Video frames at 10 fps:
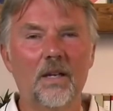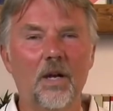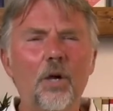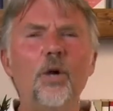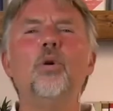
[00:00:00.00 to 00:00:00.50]

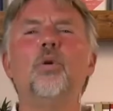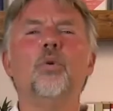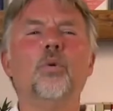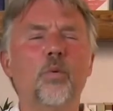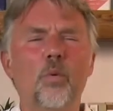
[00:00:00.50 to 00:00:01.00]

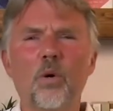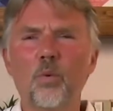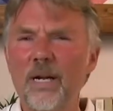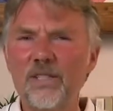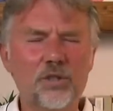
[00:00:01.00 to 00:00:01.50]
Who will
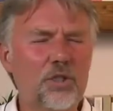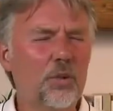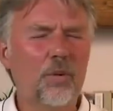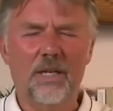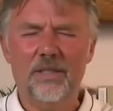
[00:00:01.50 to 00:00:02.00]

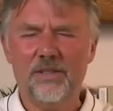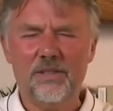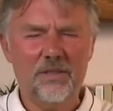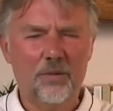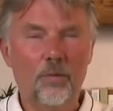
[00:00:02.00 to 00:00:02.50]
rescue
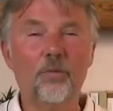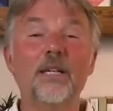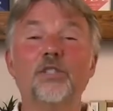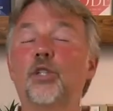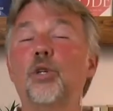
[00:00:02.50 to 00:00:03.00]
us?
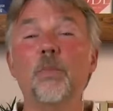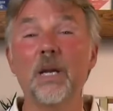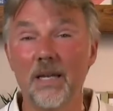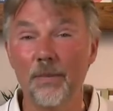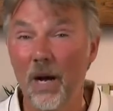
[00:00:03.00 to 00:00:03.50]
Rescue
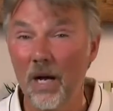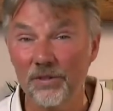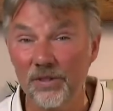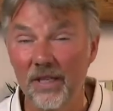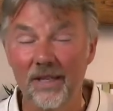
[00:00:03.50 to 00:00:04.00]
me, Paul
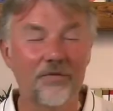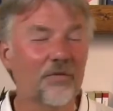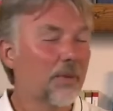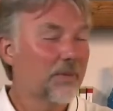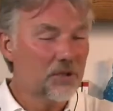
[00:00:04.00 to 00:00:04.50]
said,
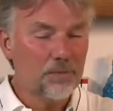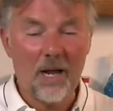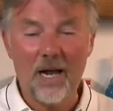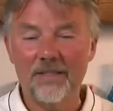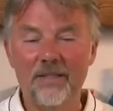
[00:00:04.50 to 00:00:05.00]
from this
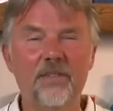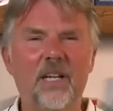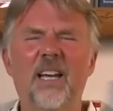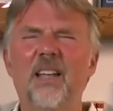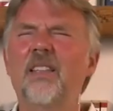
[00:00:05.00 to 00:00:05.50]
body of
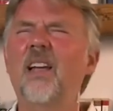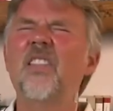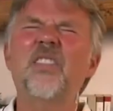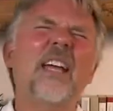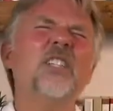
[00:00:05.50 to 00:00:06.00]
death.
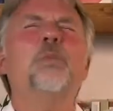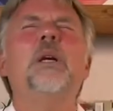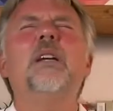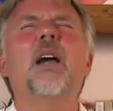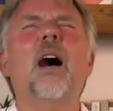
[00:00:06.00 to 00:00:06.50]
Thanks be
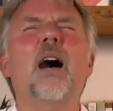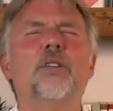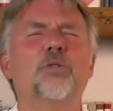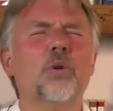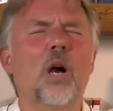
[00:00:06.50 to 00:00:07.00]
to
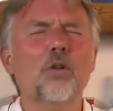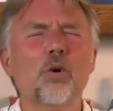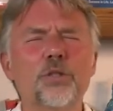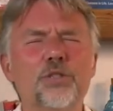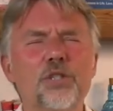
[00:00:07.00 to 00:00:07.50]
God through our
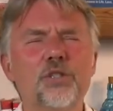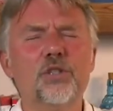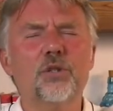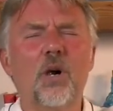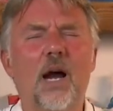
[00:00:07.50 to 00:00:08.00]
Lord Jesus
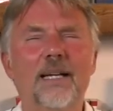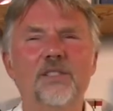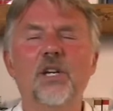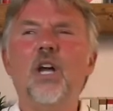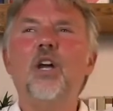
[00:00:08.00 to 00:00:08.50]

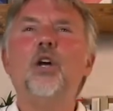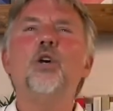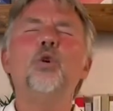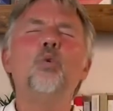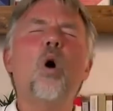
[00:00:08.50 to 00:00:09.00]
Christ,
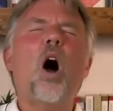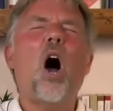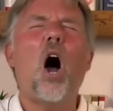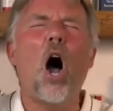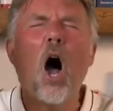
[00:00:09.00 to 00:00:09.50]
who
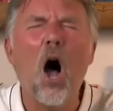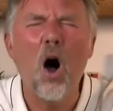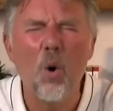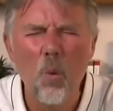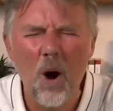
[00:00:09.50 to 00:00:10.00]

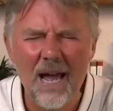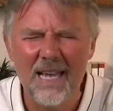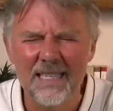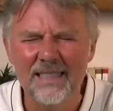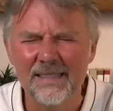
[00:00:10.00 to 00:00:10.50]

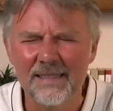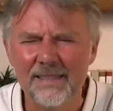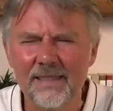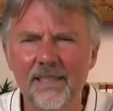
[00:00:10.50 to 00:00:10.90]
always